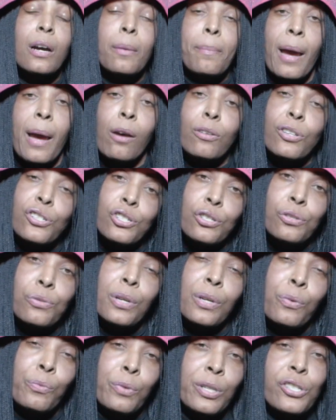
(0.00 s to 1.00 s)
about
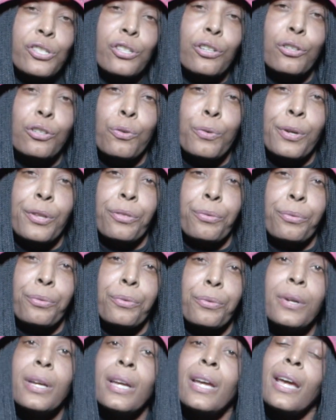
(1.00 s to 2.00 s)
you and what you're going
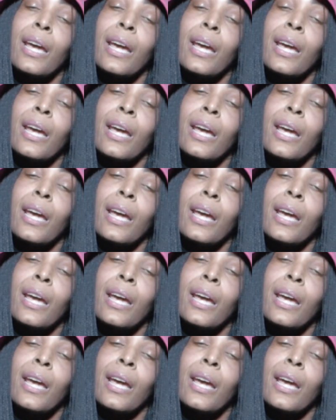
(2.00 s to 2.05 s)
through